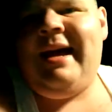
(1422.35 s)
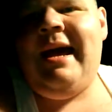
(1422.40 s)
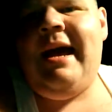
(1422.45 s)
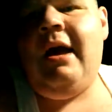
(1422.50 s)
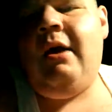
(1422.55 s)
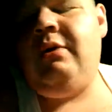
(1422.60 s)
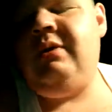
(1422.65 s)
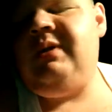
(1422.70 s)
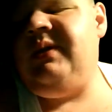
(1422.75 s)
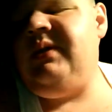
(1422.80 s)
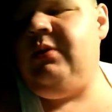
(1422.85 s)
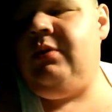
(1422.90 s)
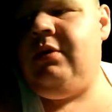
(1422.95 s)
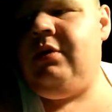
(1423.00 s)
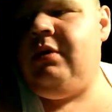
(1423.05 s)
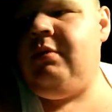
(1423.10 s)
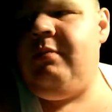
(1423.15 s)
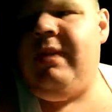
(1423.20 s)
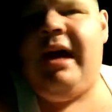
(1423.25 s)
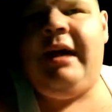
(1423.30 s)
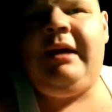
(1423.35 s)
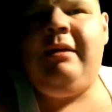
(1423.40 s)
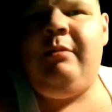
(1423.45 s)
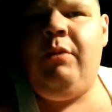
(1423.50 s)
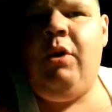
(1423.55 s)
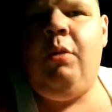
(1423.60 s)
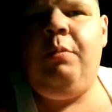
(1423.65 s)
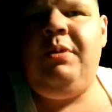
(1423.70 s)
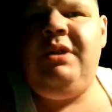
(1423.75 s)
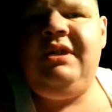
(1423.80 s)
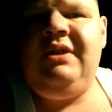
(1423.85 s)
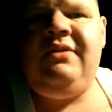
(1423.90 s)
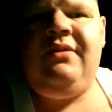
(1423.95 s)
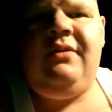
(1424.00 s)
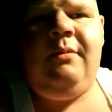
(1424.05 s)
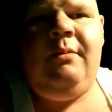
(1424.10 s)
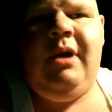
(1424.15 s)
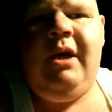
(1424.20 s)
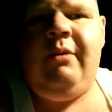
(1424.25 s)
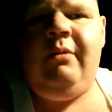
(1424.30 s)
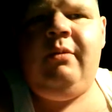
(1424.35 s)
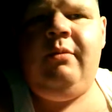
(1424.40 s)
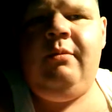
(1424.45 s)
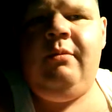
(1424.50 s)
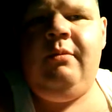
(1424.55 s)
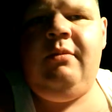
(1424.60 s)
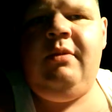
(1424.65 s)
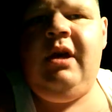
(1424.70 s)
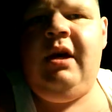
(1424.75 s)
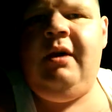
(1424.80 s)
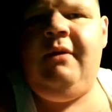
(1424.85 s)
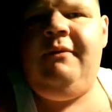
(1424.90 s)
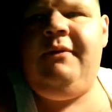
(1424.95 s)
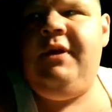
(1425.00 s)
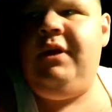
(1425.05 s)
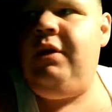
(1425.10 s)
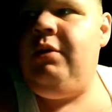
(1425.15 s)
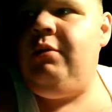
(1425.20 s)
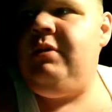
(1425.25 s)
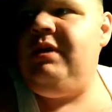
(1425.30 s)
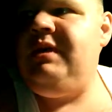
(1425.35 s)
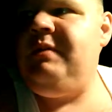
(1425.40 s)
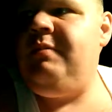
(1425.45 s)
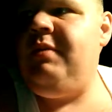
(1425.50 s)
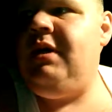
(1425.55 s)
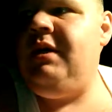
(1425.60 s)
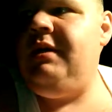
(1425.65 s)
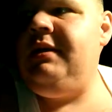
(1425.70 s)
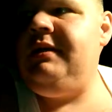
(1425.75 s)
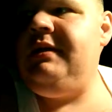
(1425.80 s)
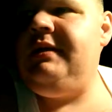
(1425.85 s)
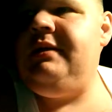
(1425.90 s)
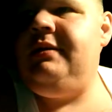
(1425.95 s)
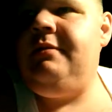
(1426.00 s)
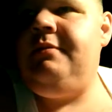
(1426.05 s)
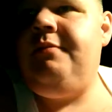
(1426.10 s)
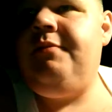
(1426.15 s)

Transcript: House or Magnum Opus for my video response.